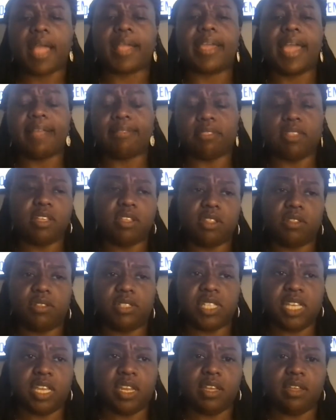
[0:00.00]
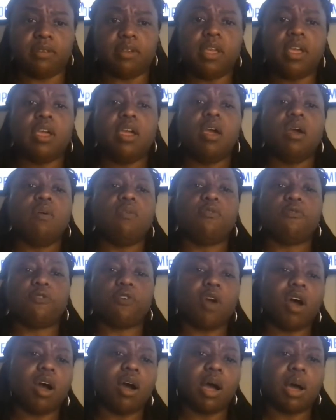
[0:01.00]
I got the tenant
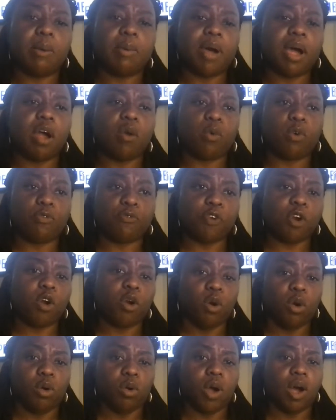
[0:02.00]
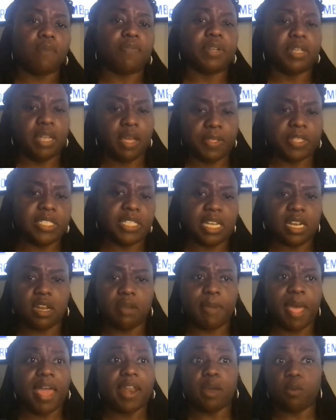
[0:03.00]
from a referral of another
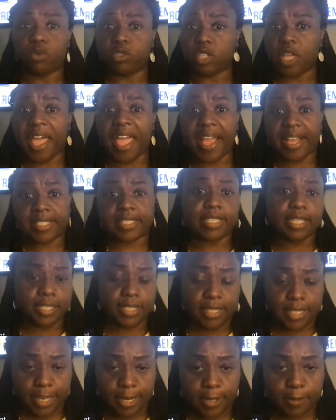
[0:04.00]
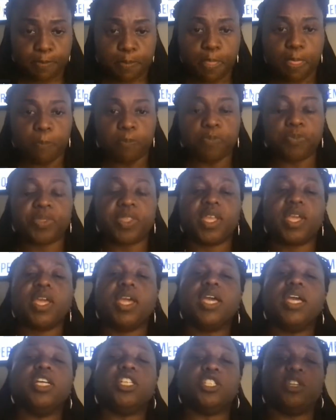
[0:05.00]
tenant of mine that was an excellent tenant.
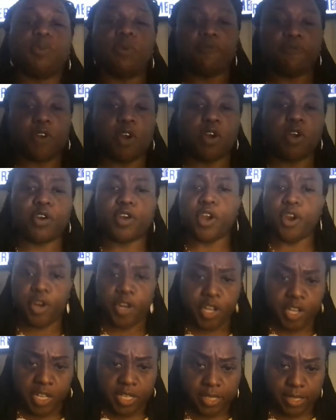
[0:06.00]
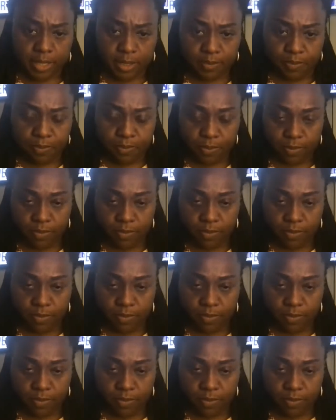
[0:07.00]
She referred her cousin.